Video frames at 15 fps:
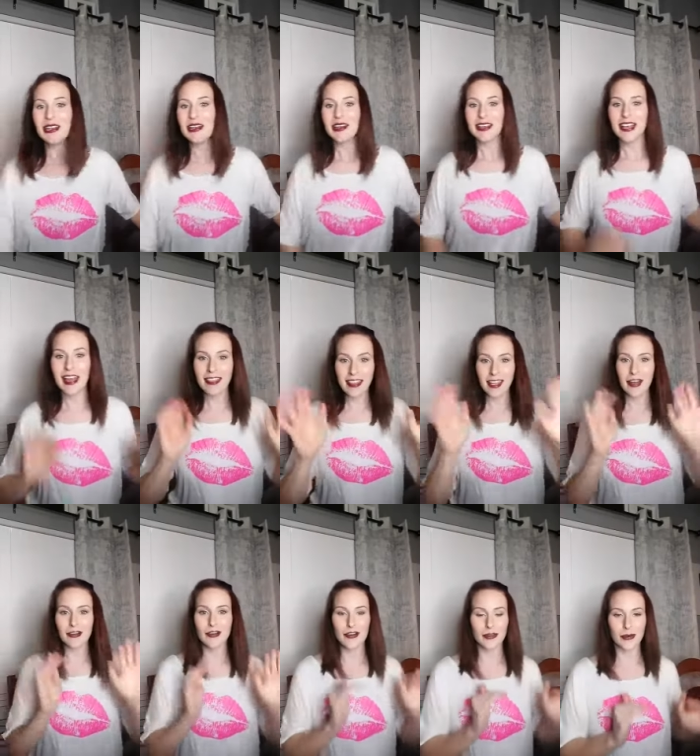Nothing
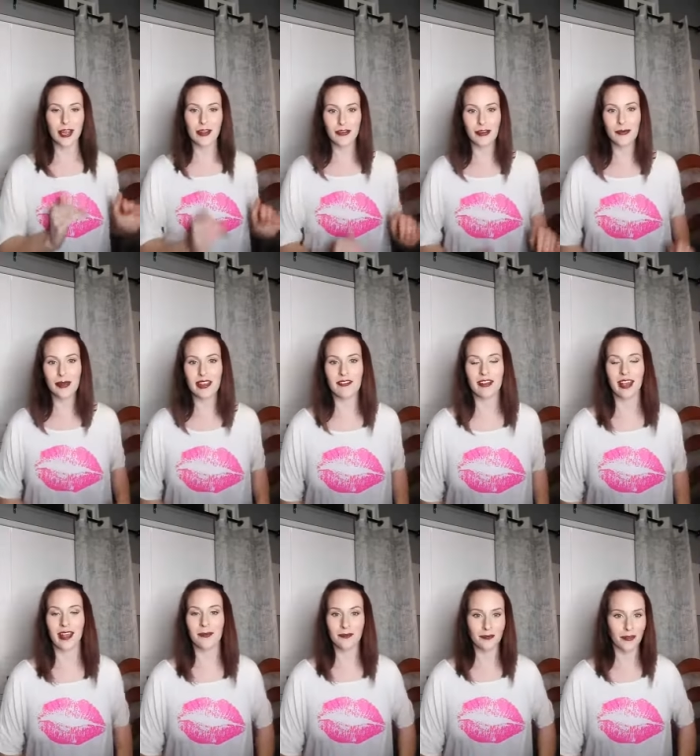under 300
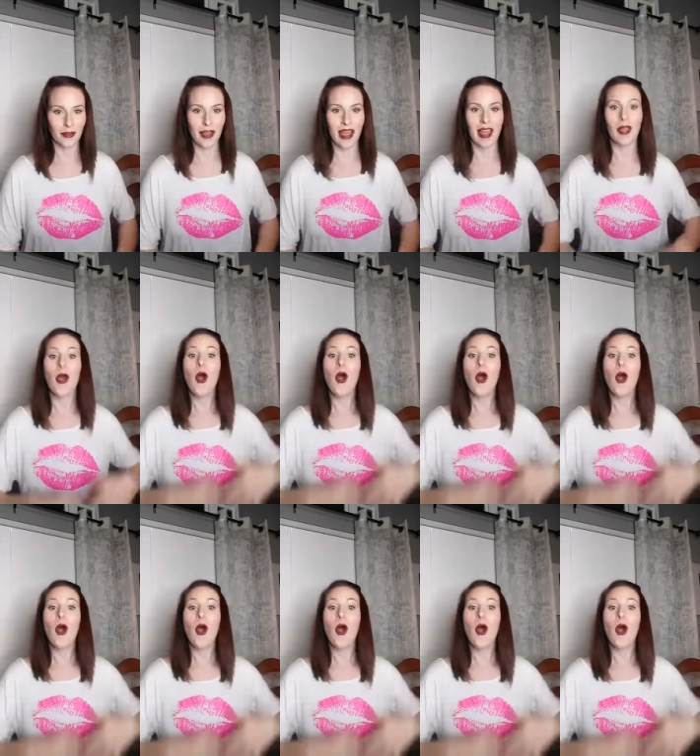PV, okay?